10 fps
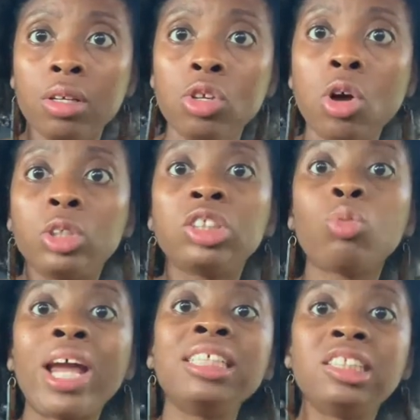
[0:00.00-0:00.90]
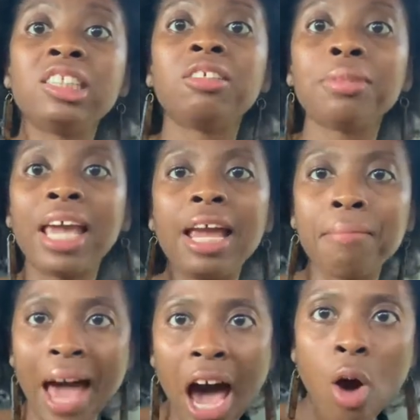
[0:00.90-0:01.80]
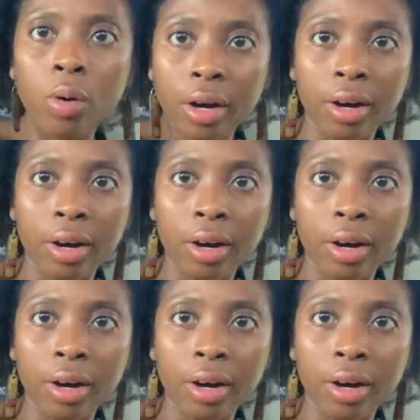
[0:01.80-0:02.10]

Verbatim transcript: You know, racism came out